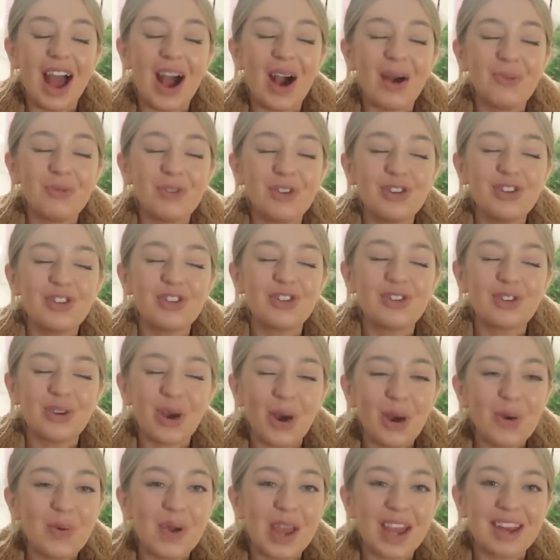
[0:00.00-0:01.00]
I'm just
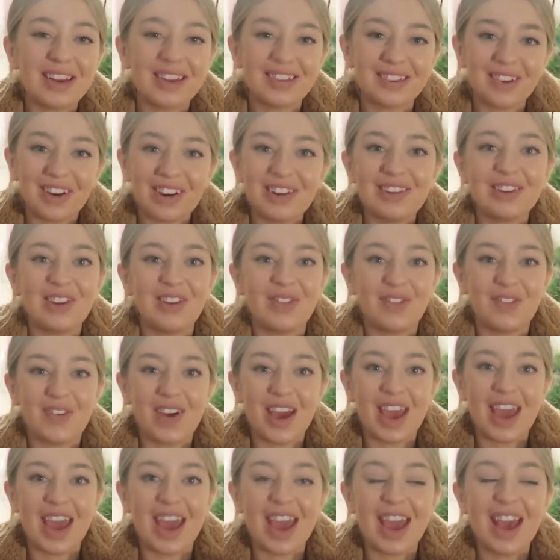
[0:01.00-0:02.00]
so excited for
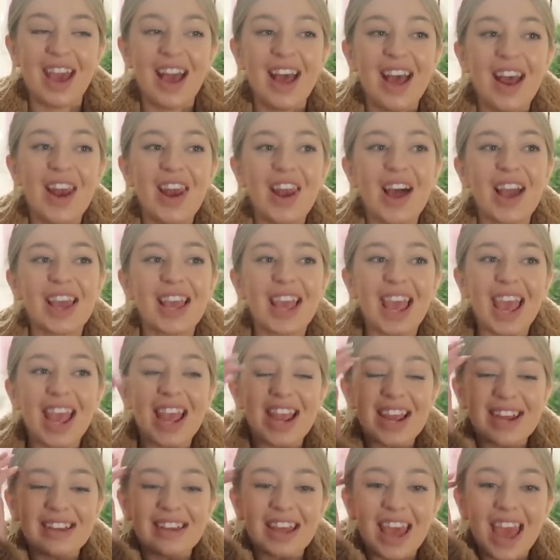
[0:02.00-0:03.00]
it. Like,
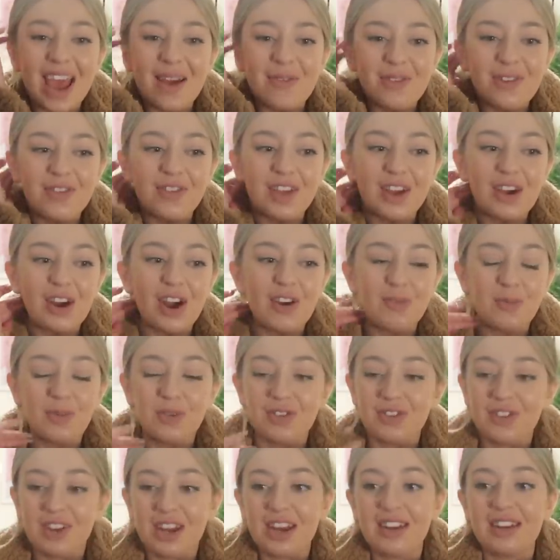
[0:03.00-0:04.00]
it is everything I've
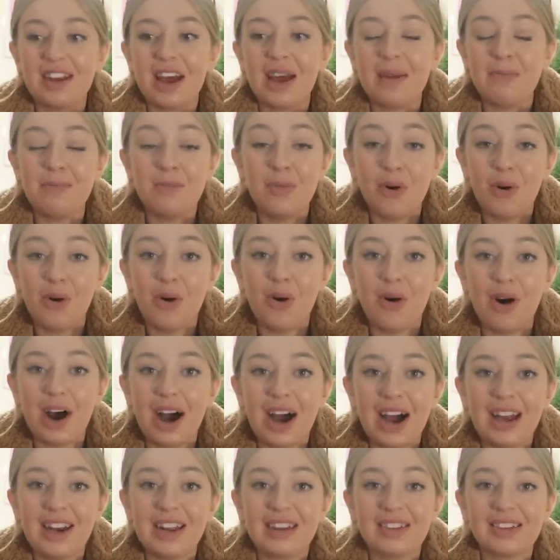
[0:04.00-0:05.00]
wanted and more,
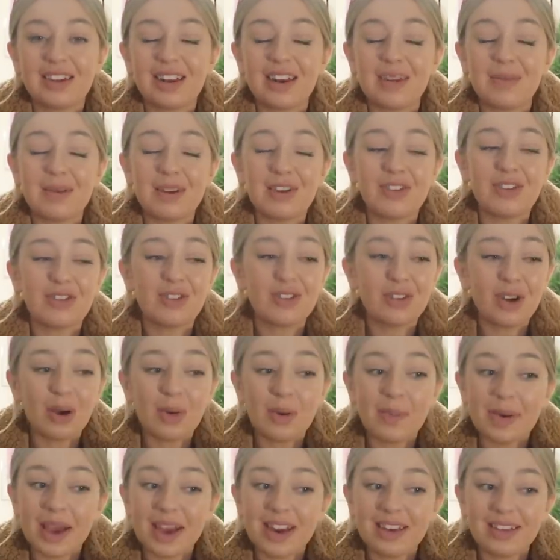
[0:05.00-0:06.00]
and it's going to be
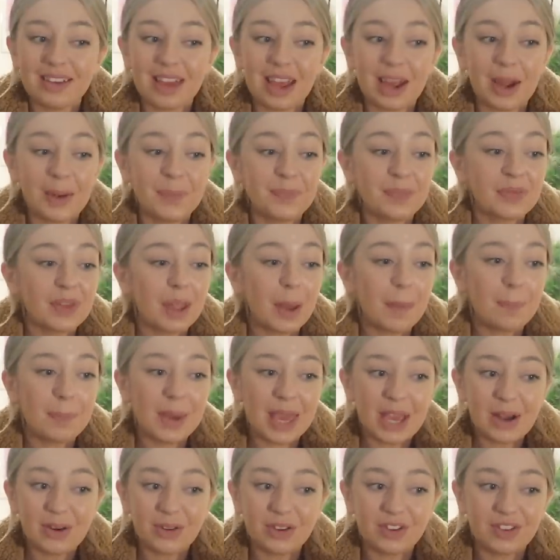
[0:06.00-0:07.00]
so amazing. And
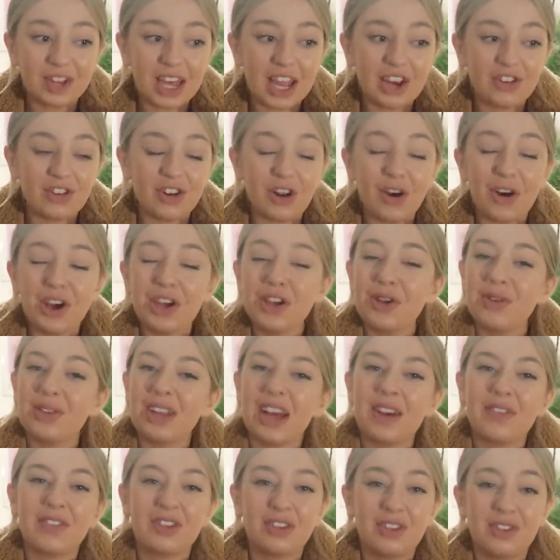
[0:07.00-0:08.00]
being on stage, and I used
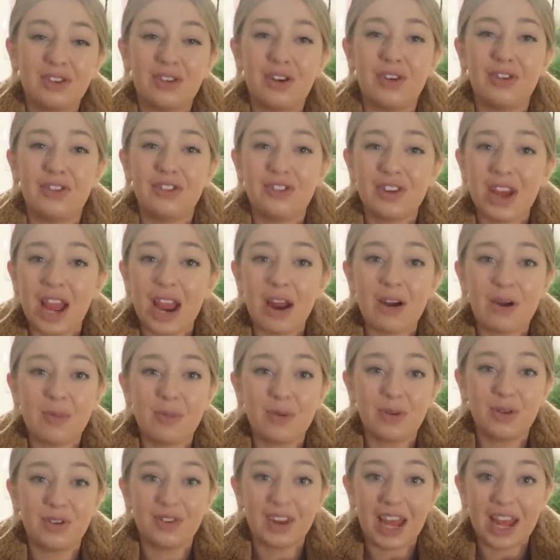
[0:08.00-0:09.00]
to have such
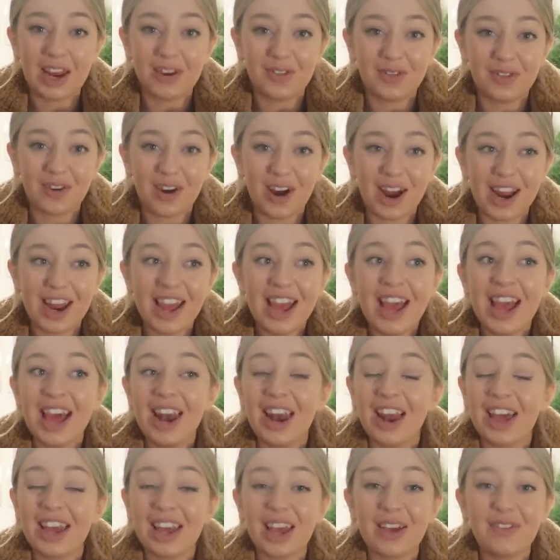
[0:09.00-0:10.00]
terrible stage fright.
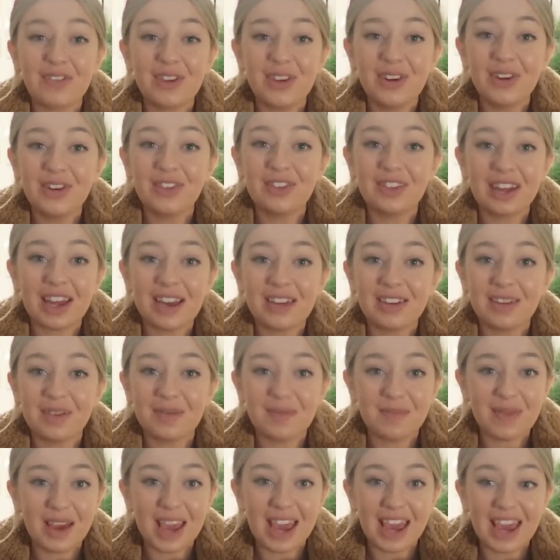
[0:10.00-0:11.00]
Like, if you'd said
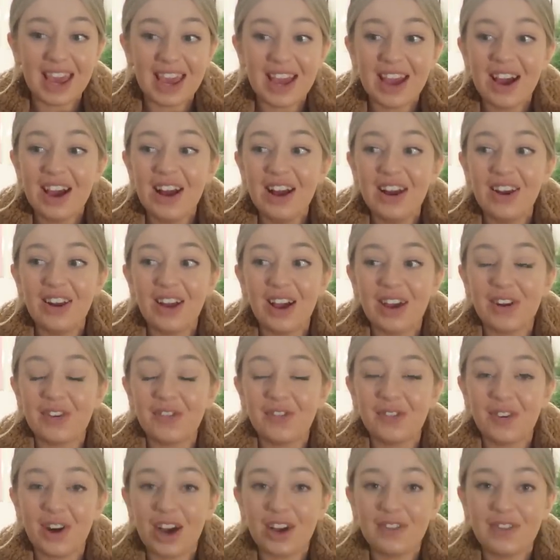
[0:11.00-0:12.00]
to me like
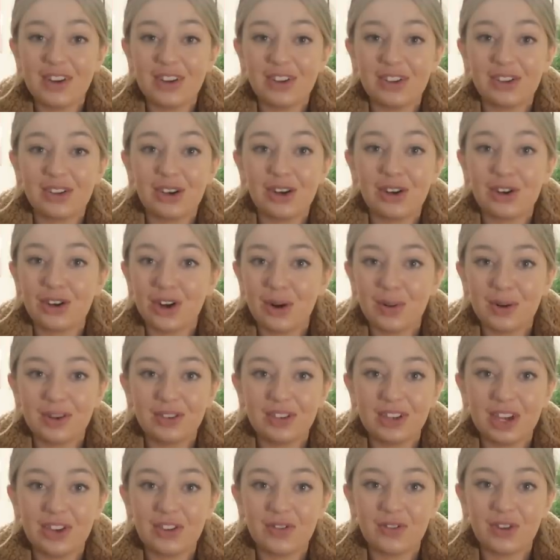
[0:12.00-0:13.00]
5 years ago, go on
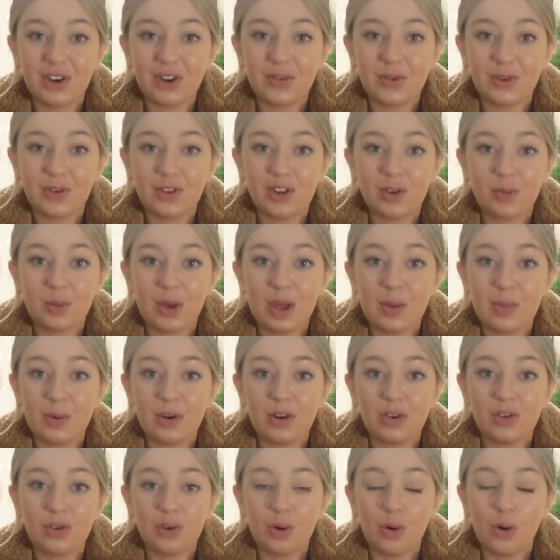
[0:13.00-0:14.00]
stage in front of all those
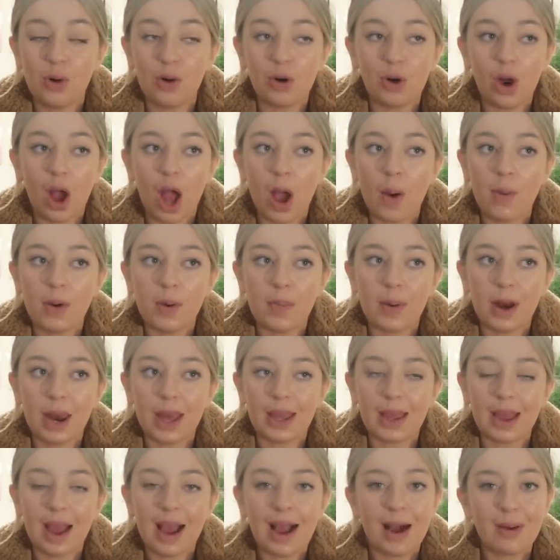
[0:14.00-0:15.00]
people and talk, I would have been
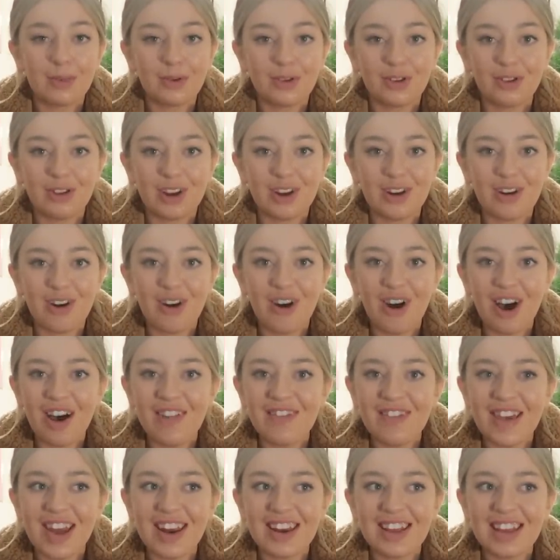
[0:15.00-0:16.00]
like, absolutely not.
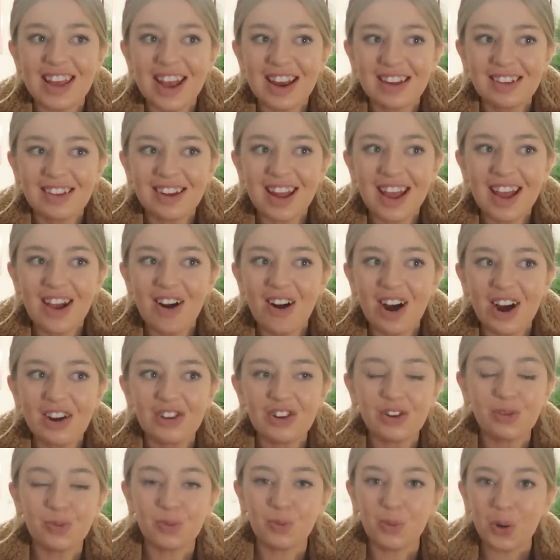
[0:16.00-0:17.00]
And then yesterday I
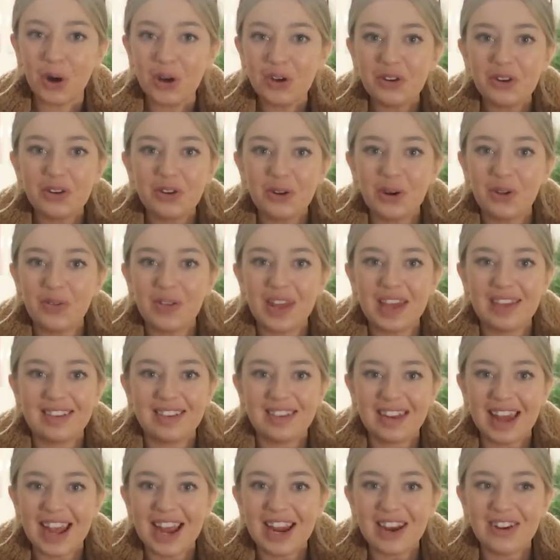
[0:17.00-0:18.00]
just wandered on that
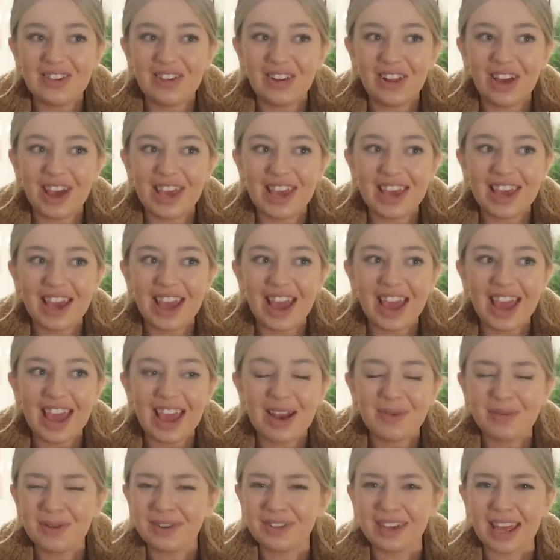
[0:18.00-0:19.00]
stage, like
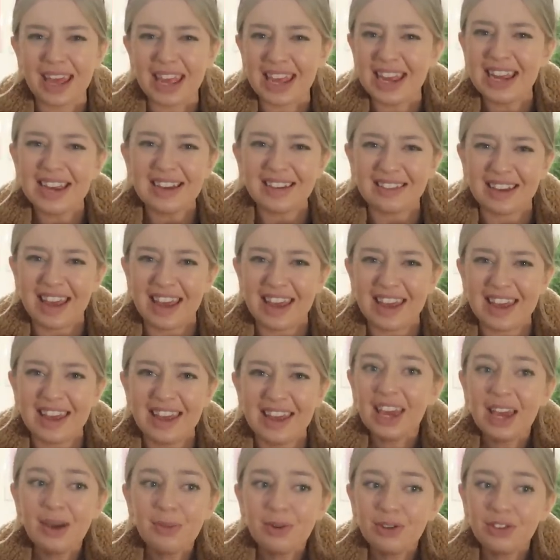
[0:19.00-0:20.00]
it was easy.
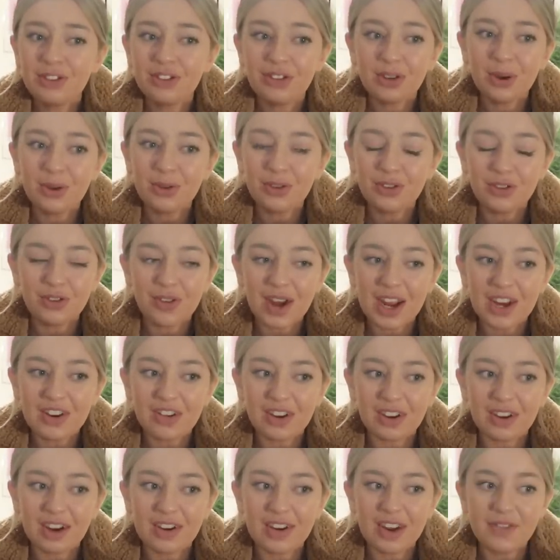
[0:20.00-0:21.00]
It was so
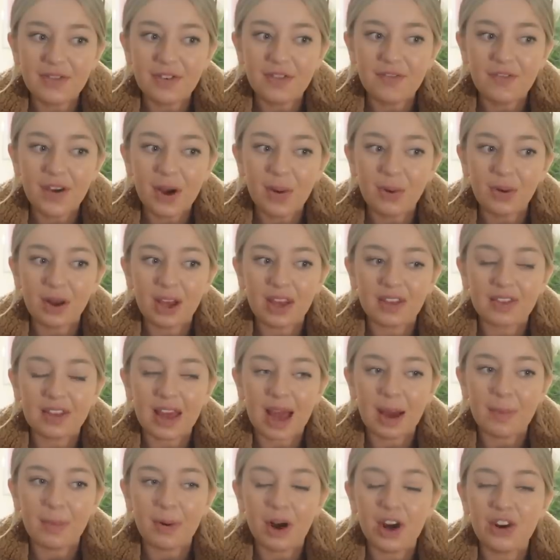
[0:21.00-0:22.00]
strange, like I'd never felt like
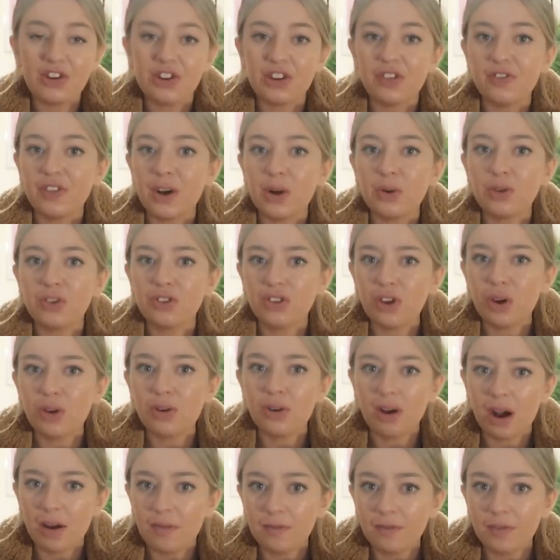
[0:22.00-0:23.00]
that, but I just felt so
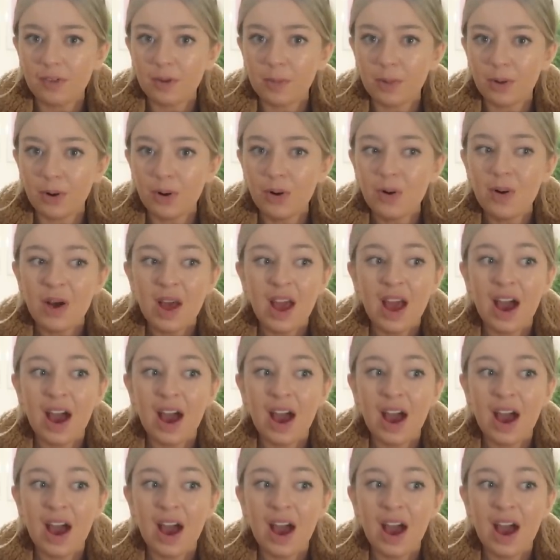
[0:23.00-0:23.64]
comfortable.